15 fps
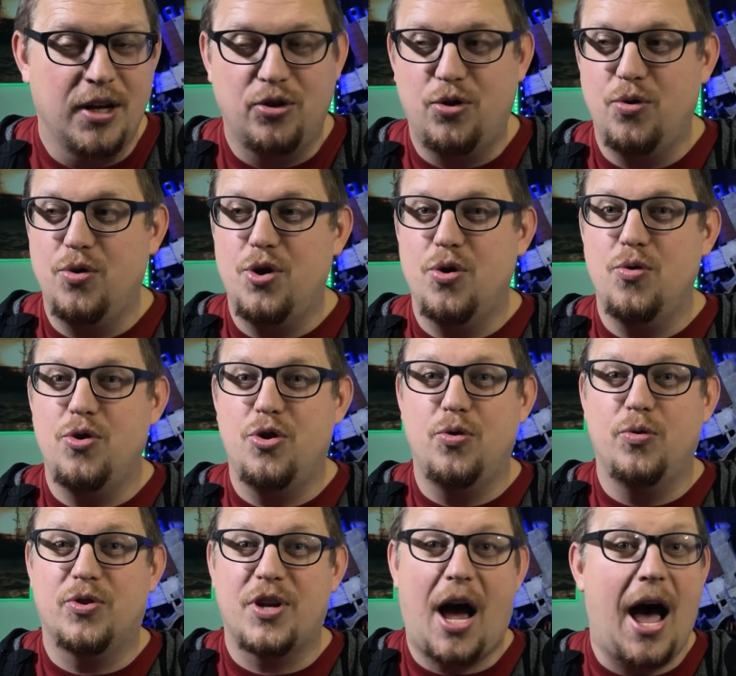Do you
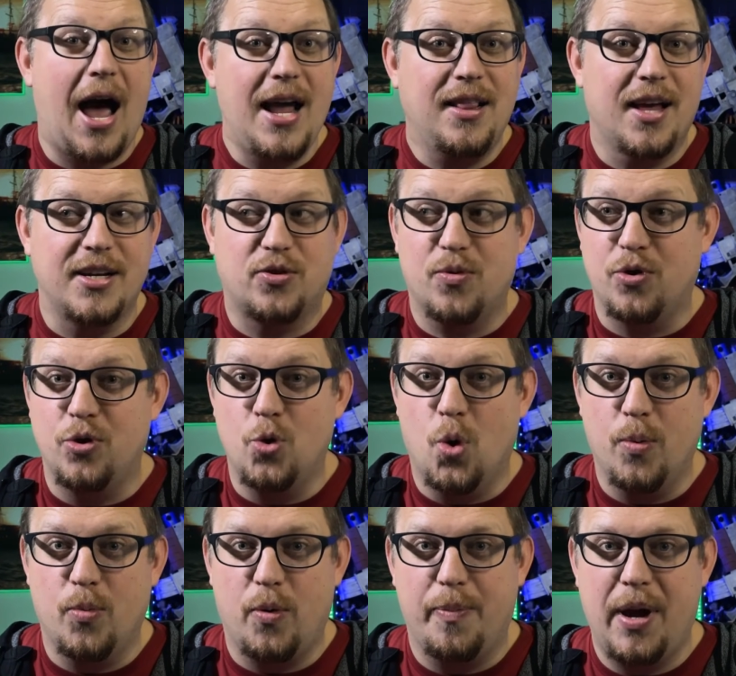use highlights with
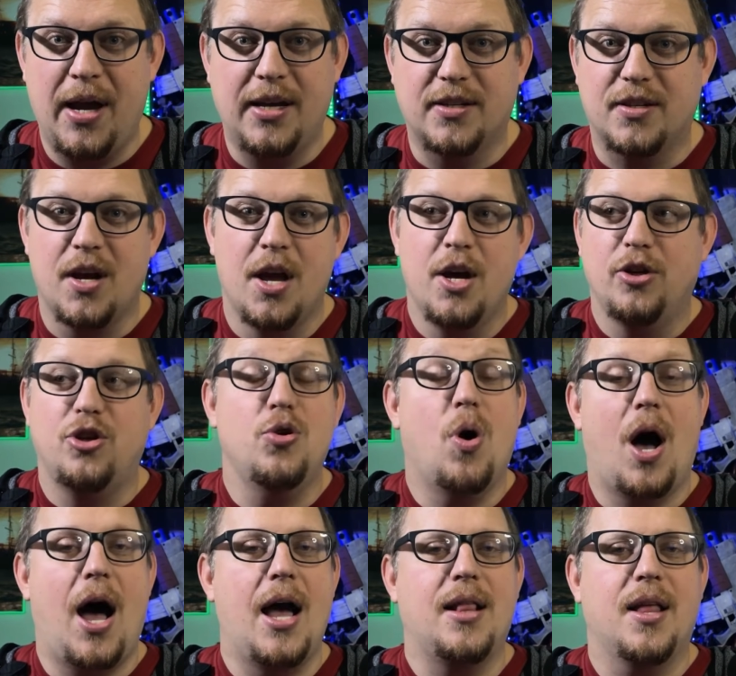normal paints? Do you
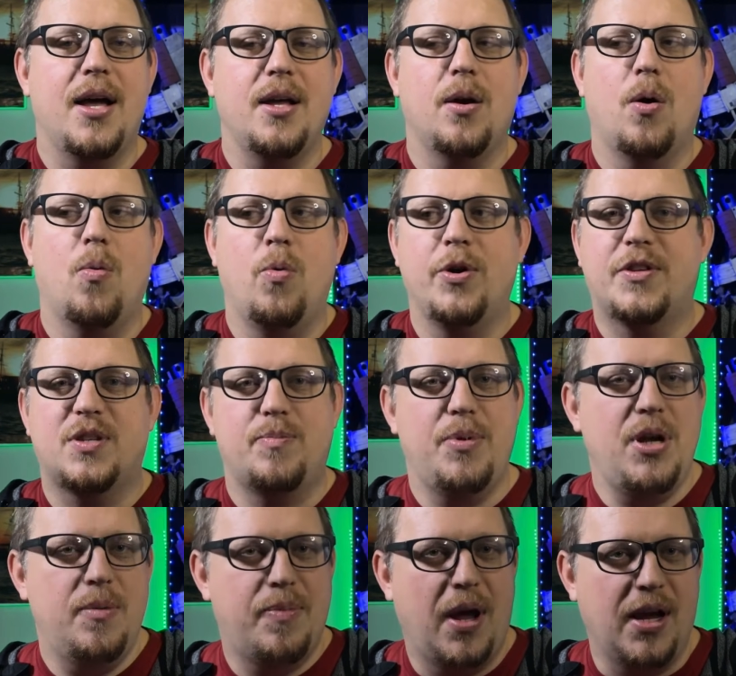highlight with
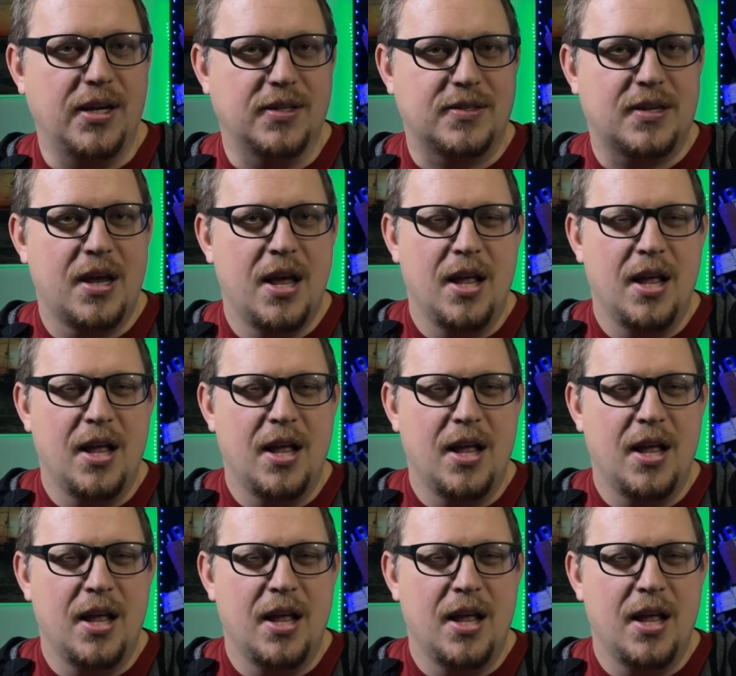speed paints?